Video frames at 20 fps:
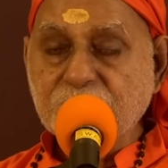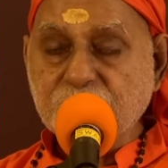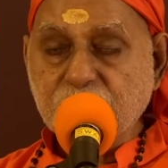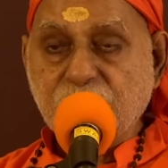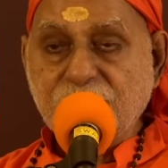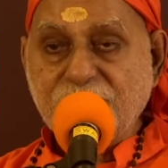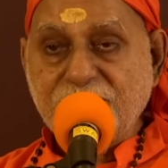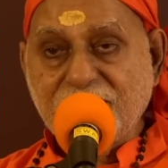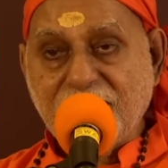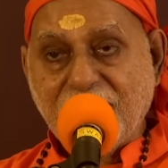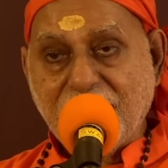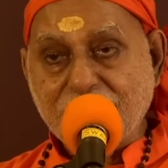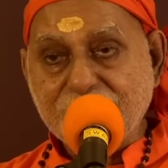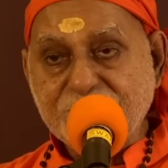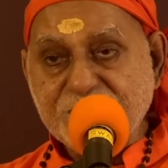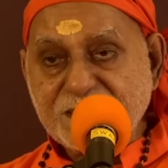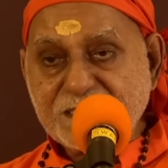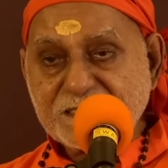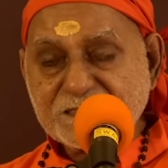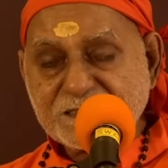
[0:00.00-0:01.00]
So in
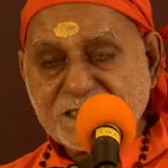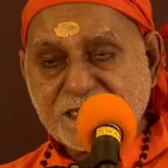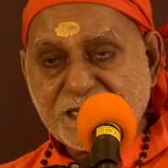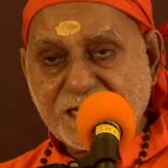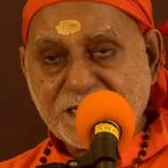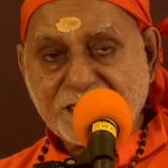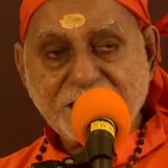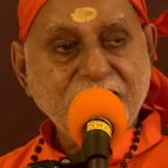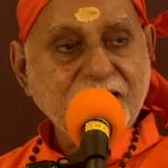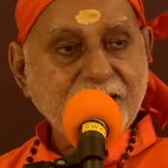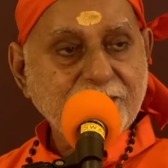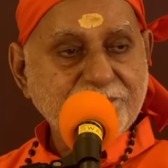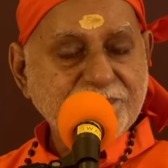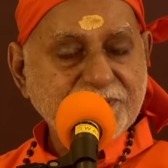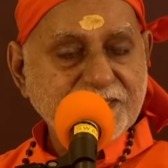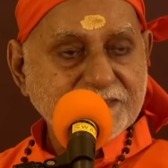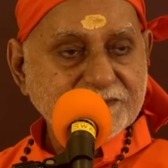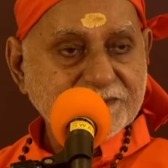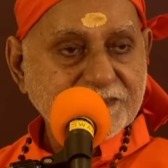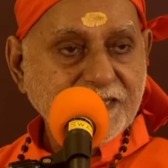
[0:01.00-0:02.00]
happiness and
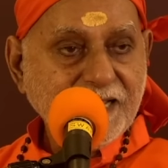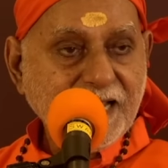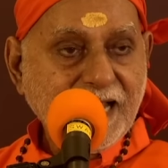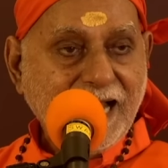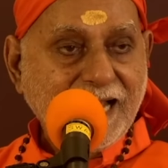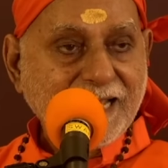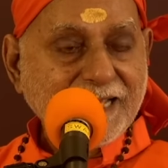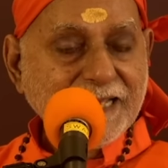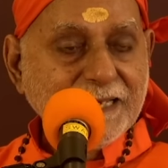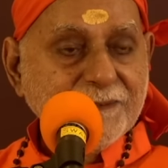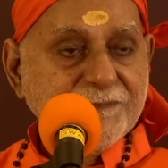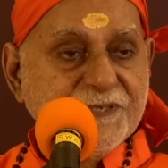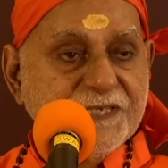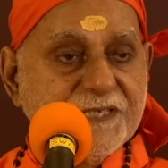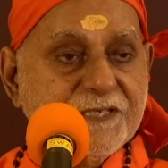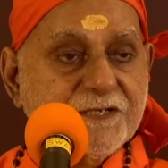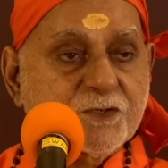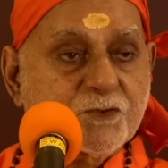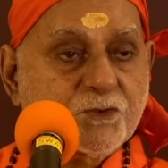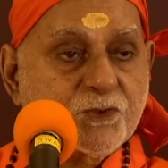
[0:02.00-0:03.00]
unhappiness, I am
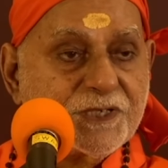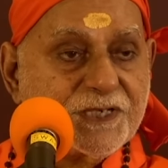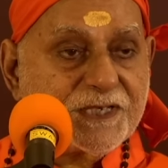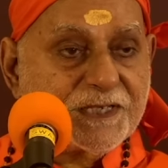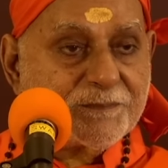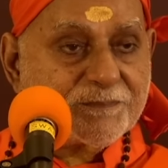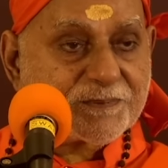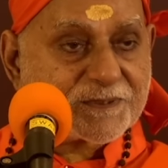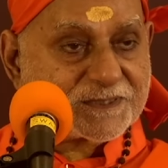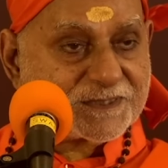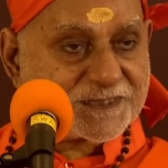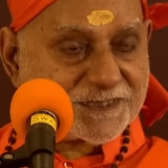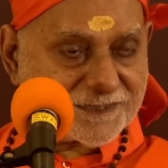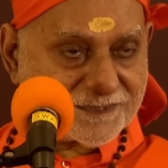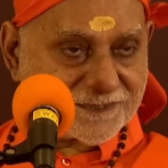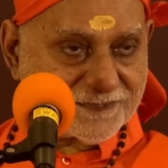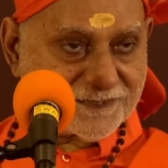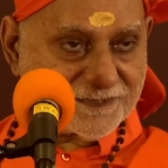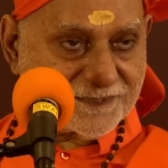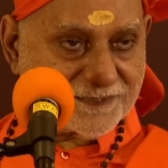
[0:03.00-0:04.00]
equally
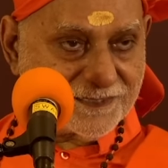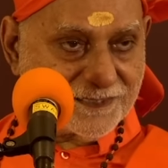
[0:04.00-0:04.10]
present.